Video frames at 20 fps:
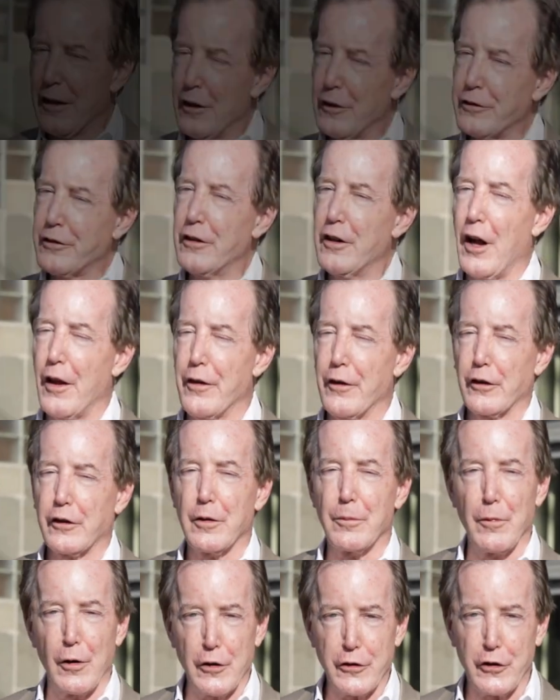Here's another
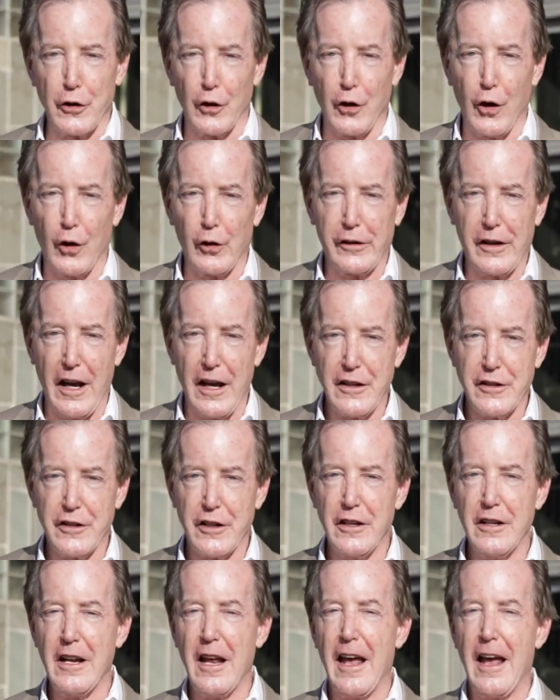commercial
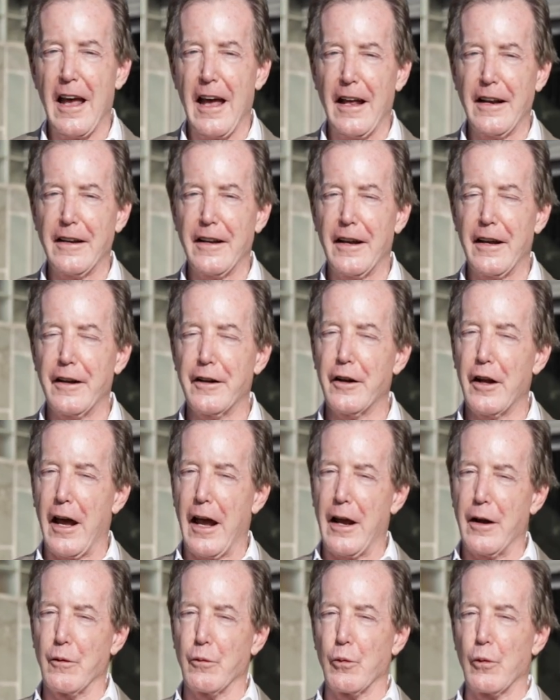location and in
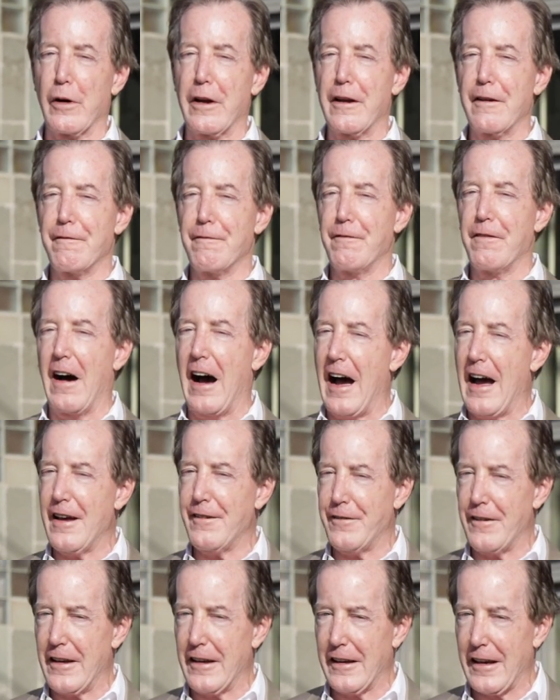a
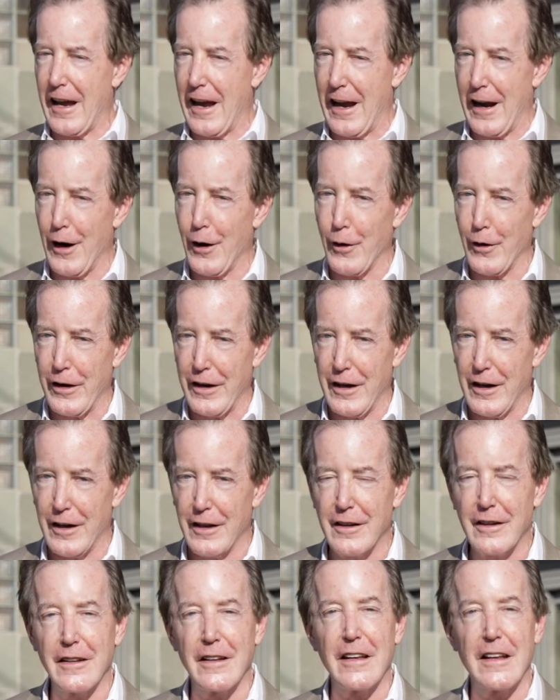reviving
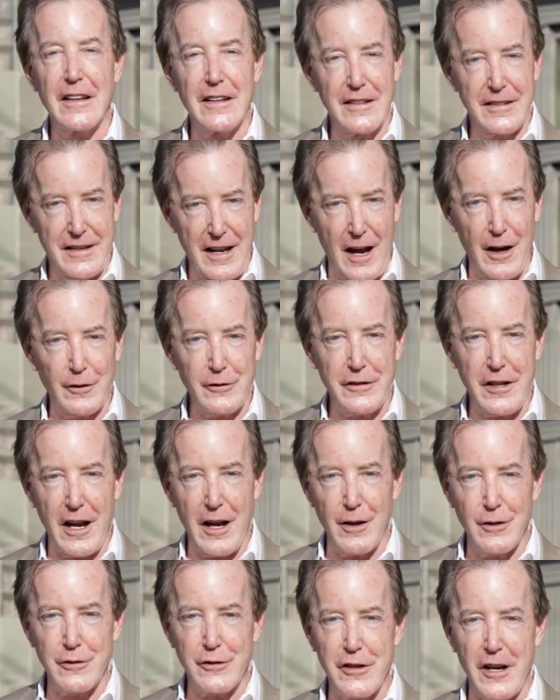area,
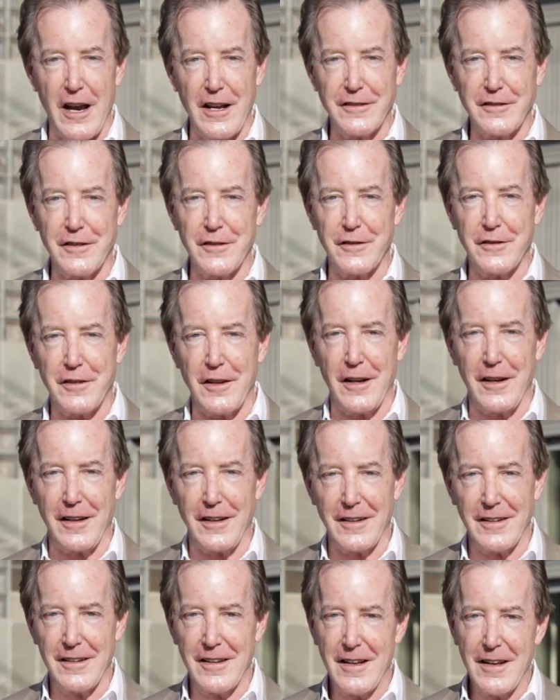downtown Johnson
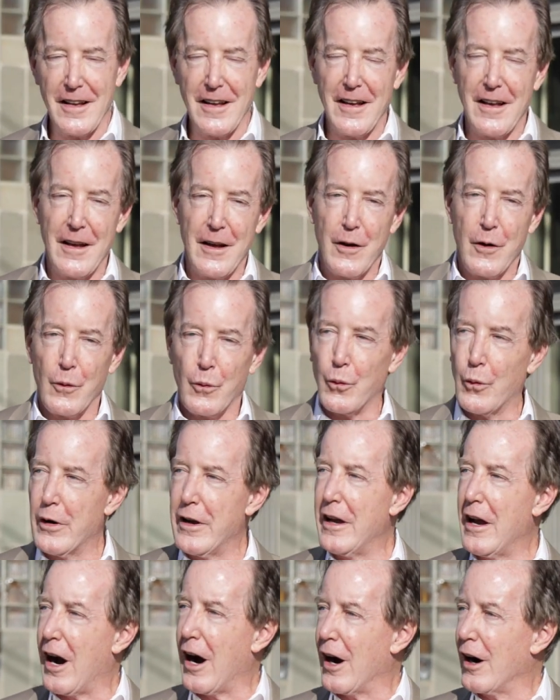City.
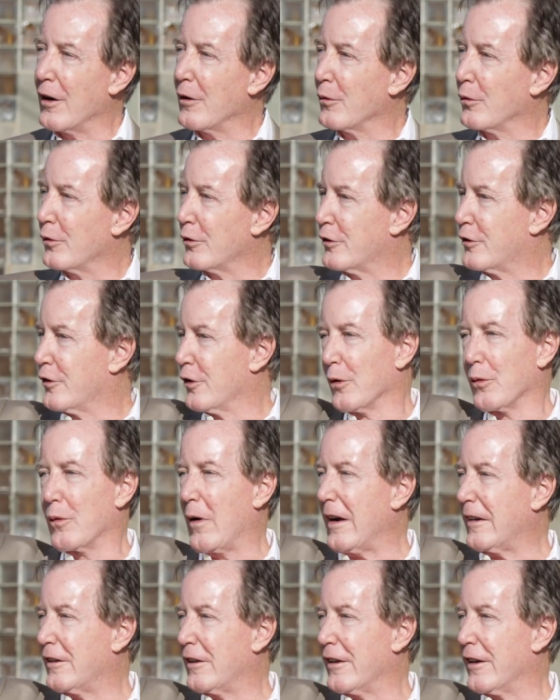We are
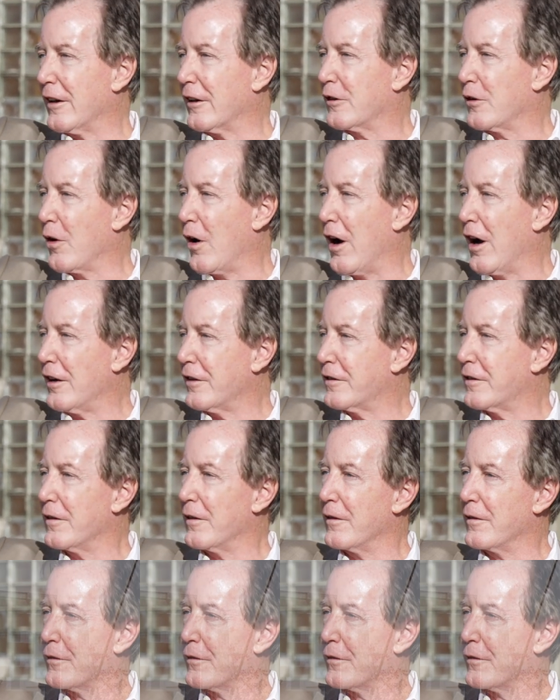directly across